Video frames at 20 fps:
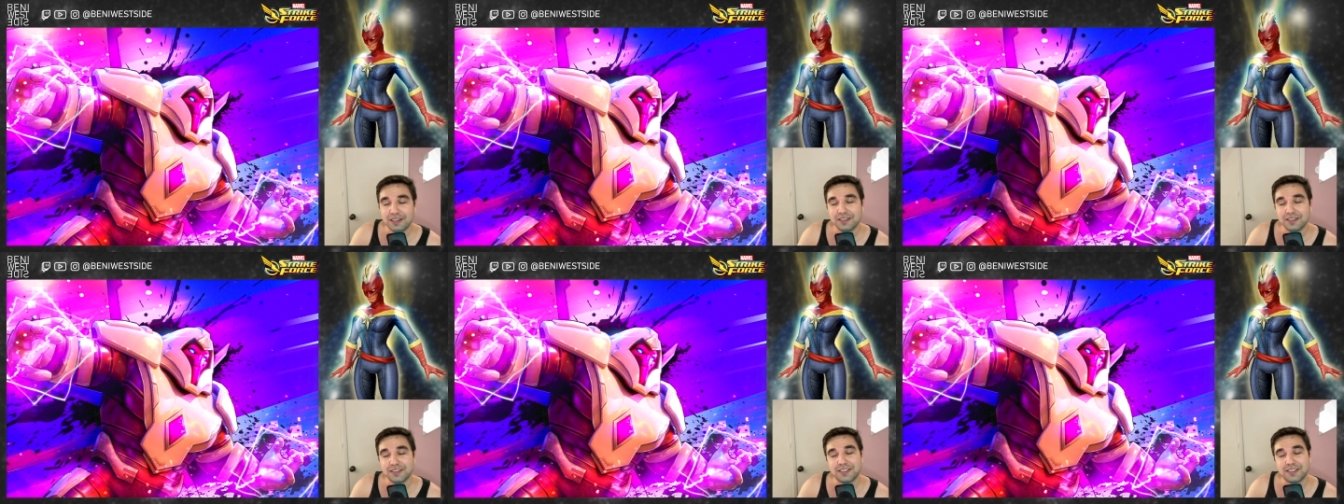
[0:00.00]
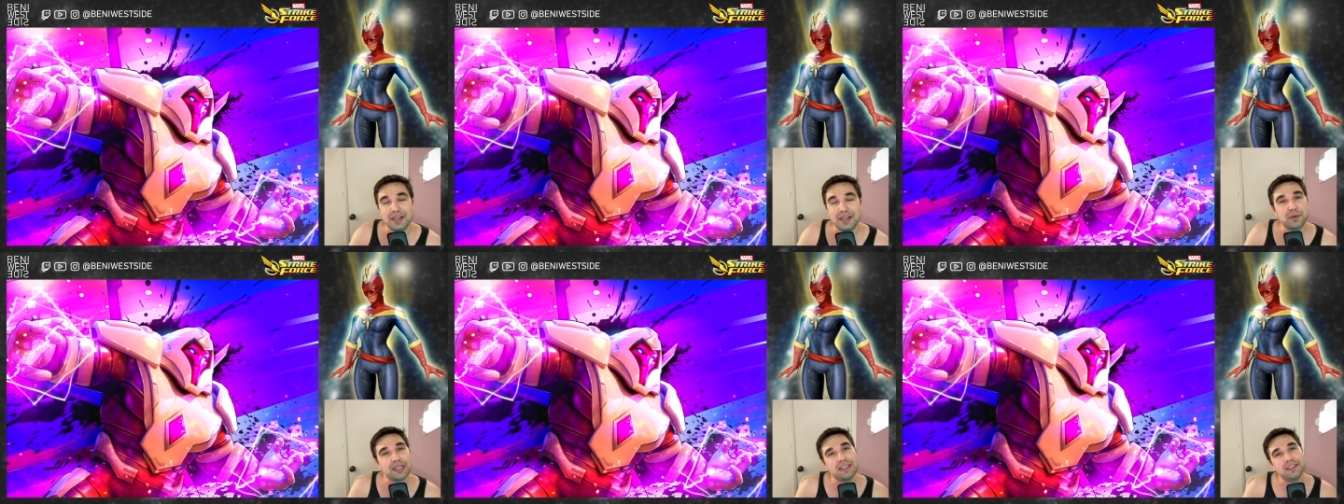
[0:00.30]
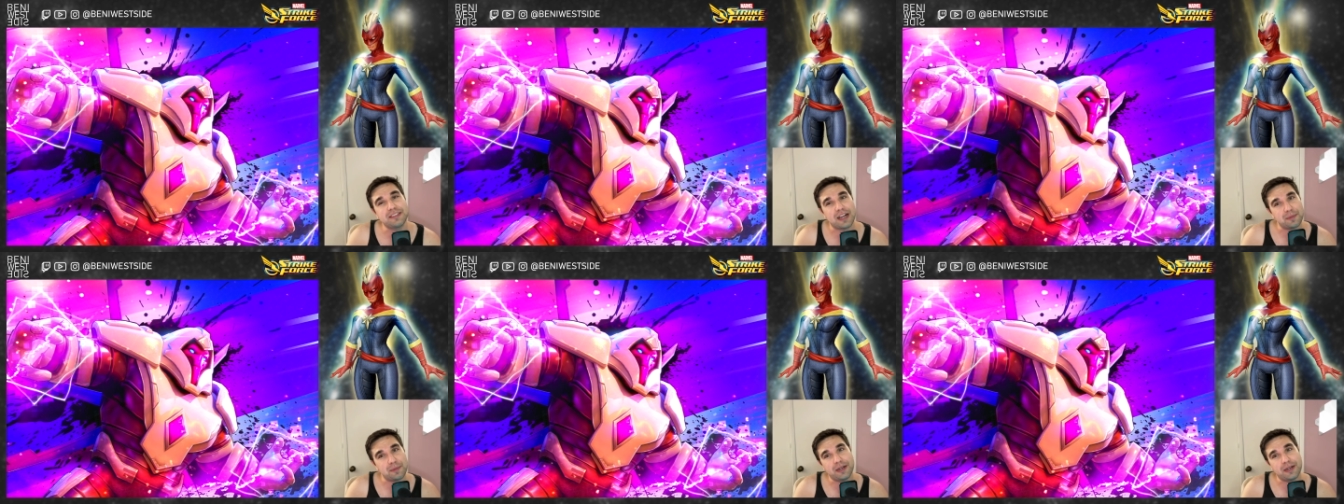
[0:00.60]
talk
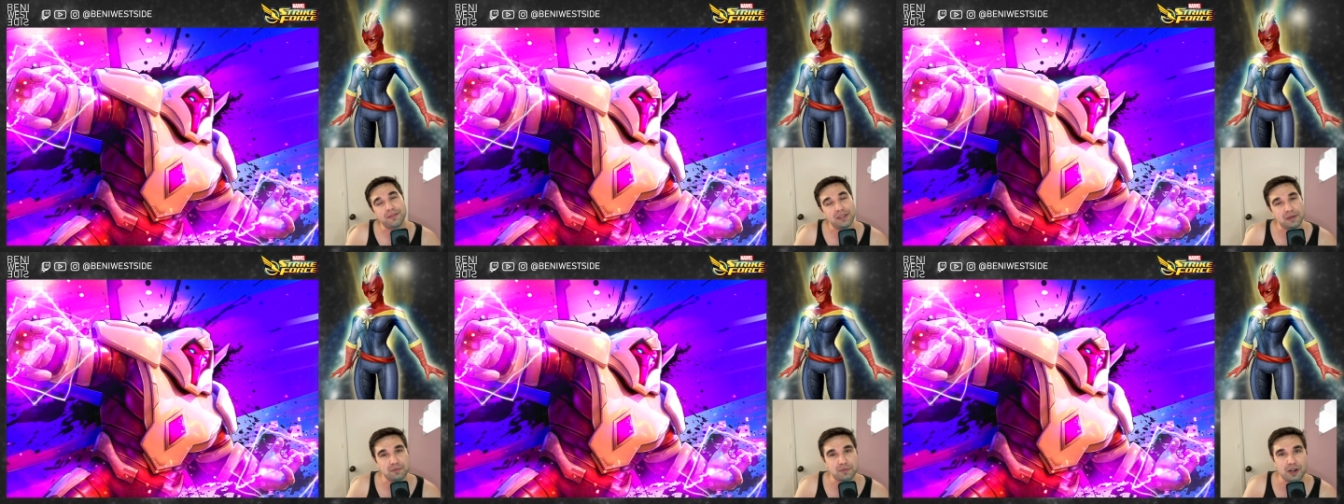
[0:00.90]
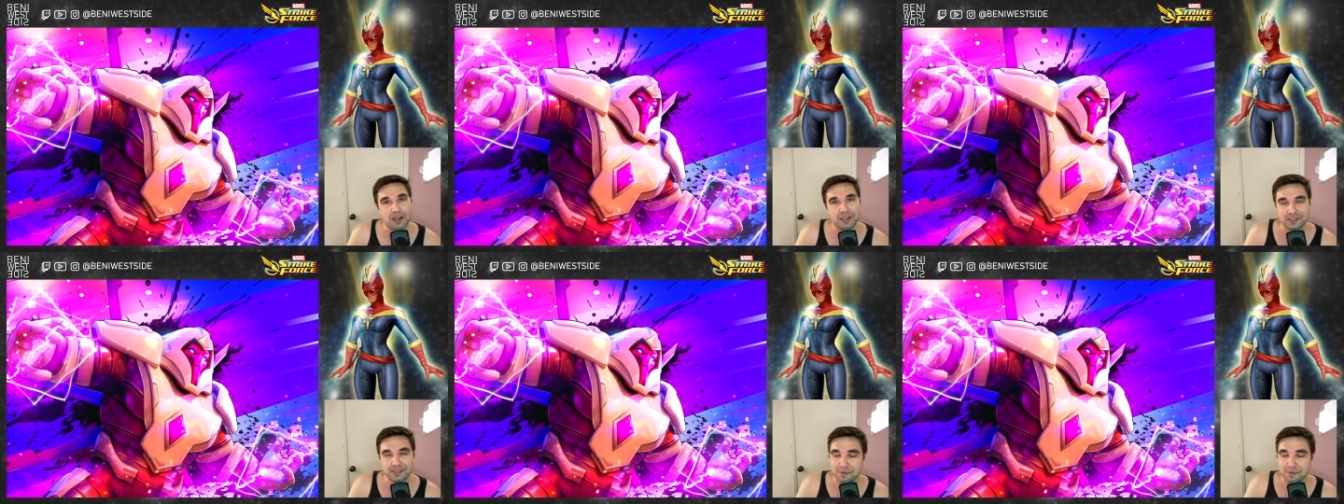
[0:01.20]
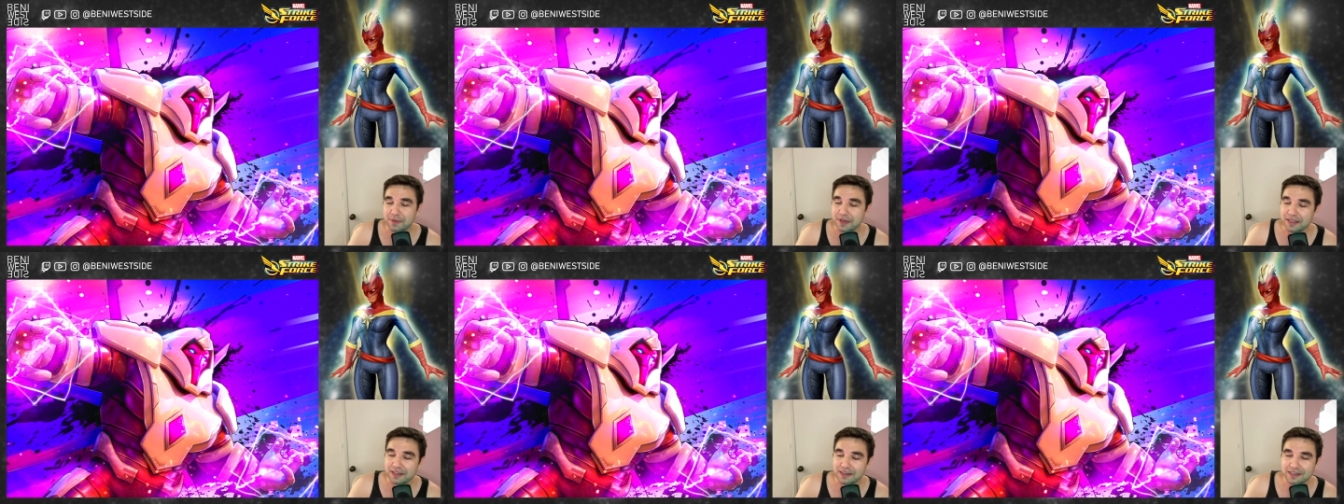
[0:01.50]
about Nimrod's
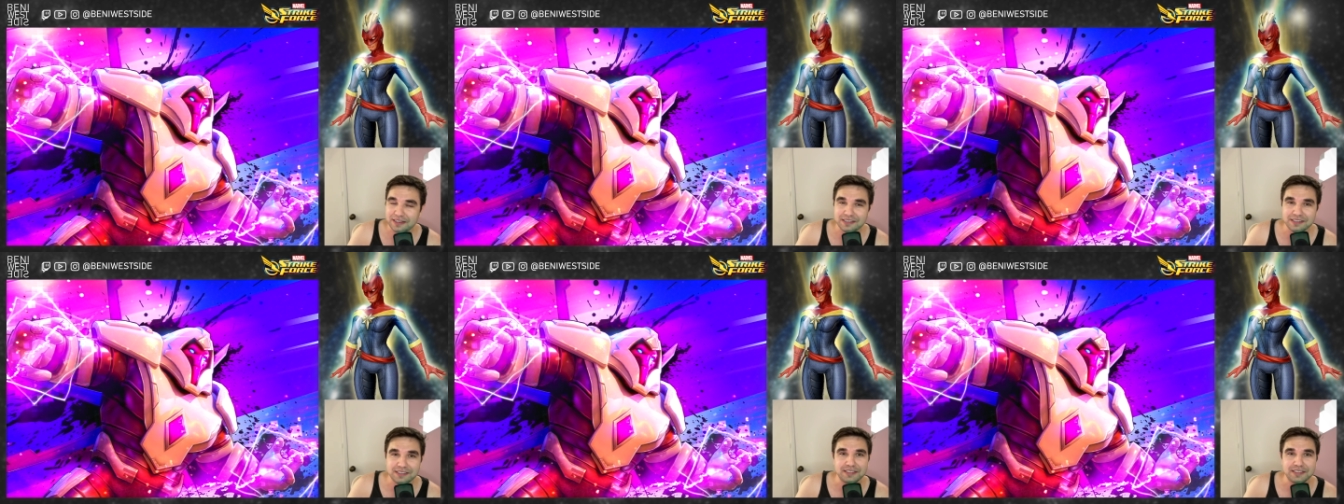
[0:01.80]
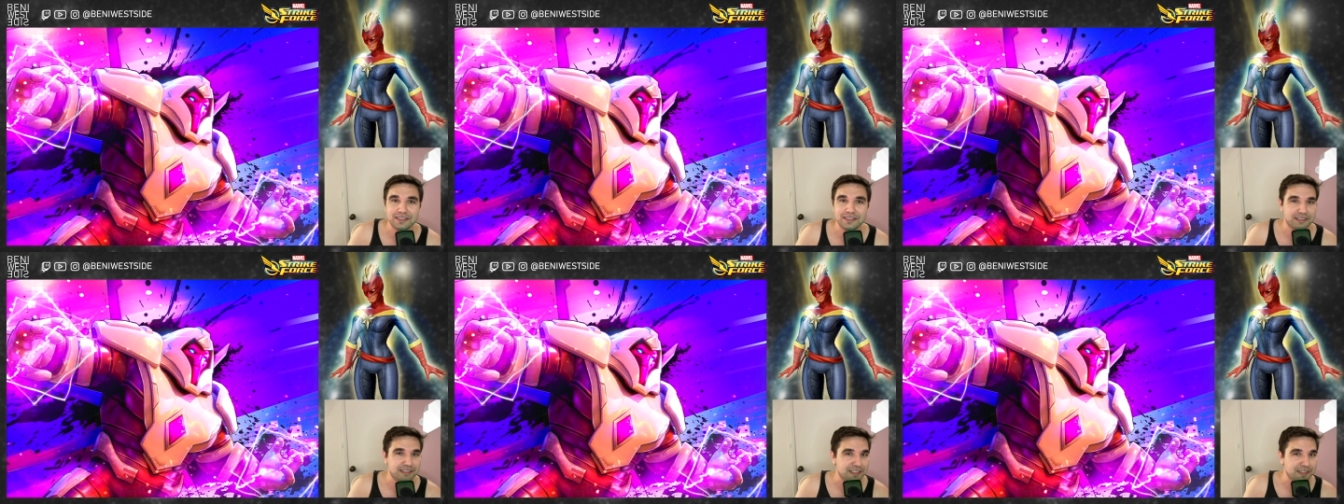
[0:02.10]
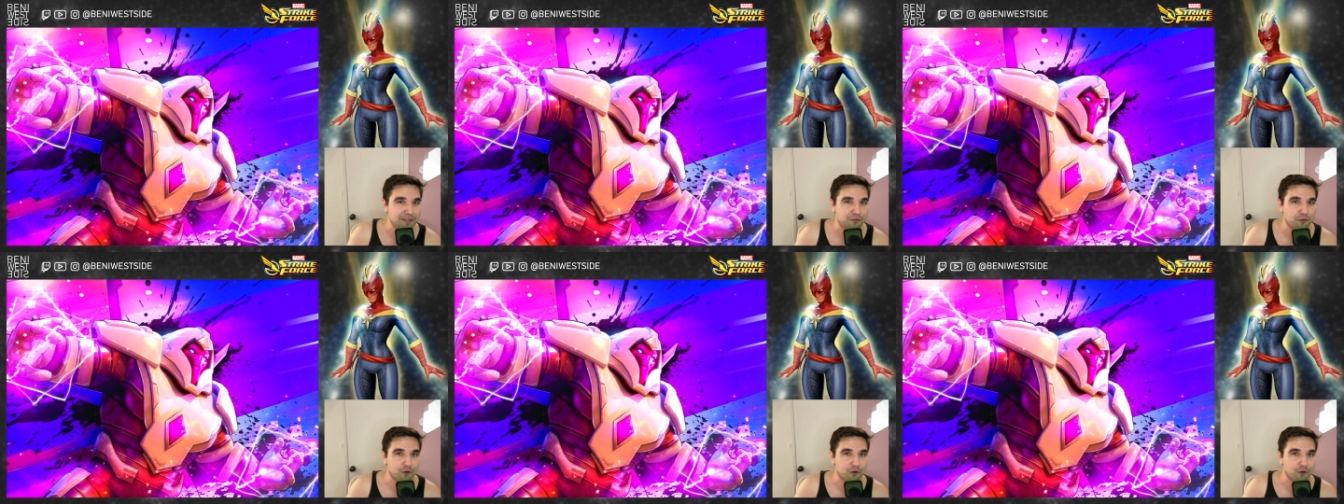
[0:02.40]
abilities,
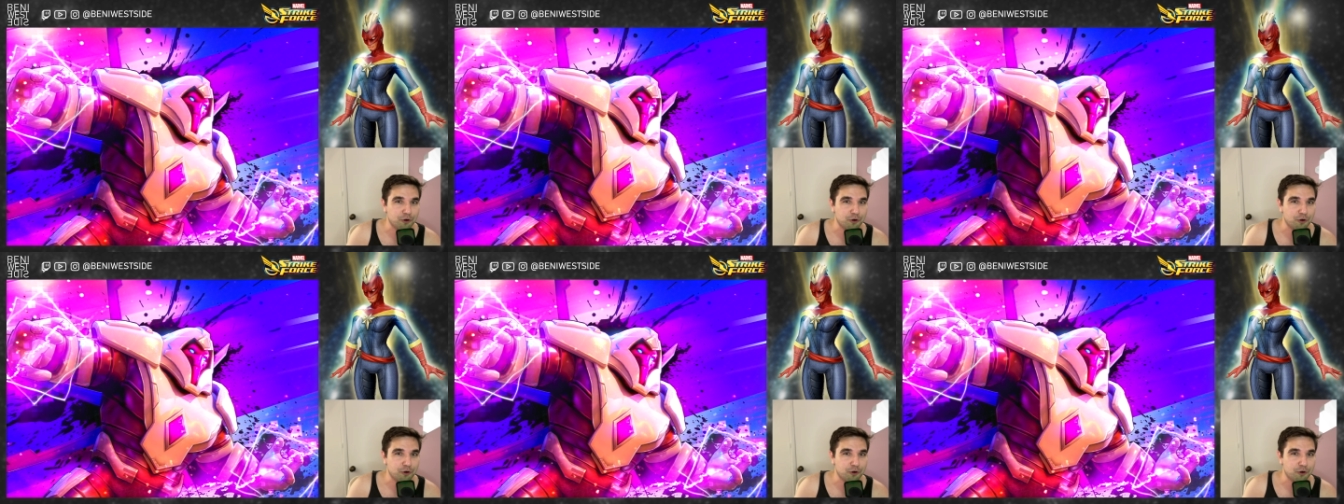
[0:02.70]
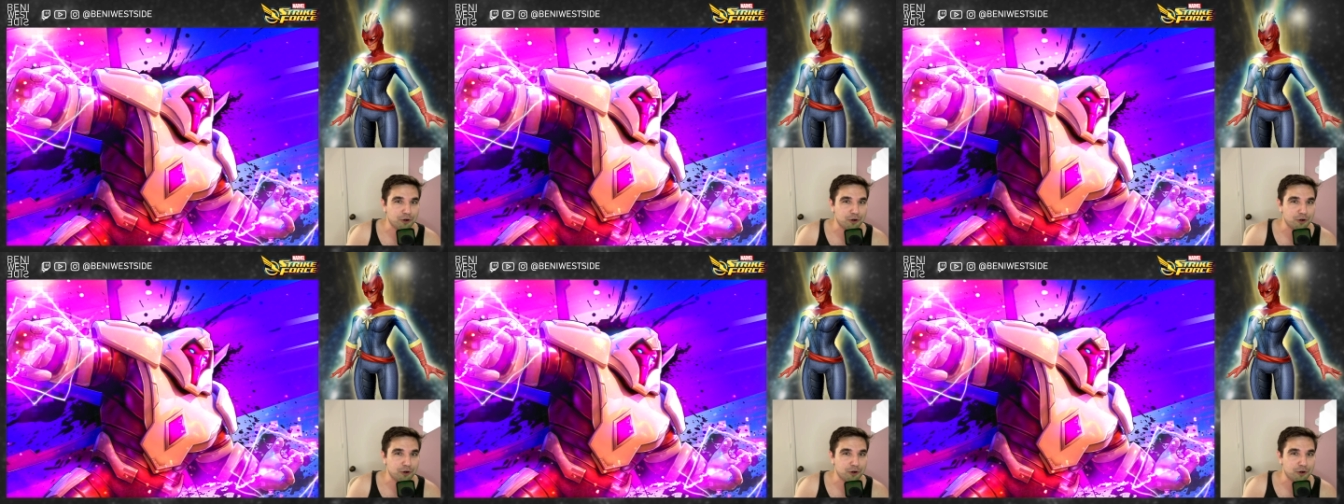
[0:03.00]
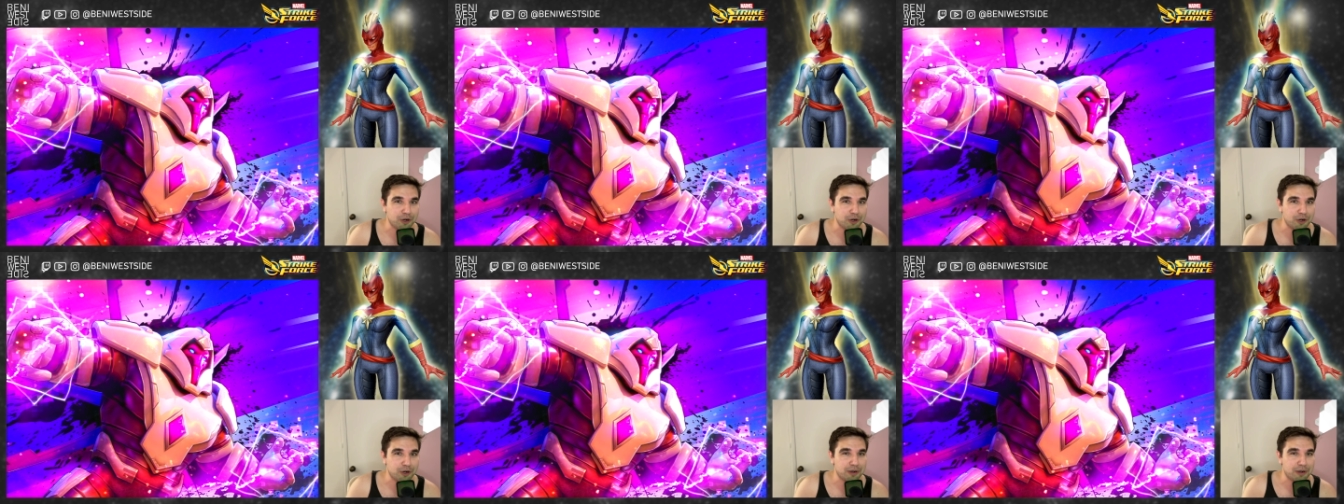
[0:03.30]
T4 upgrades,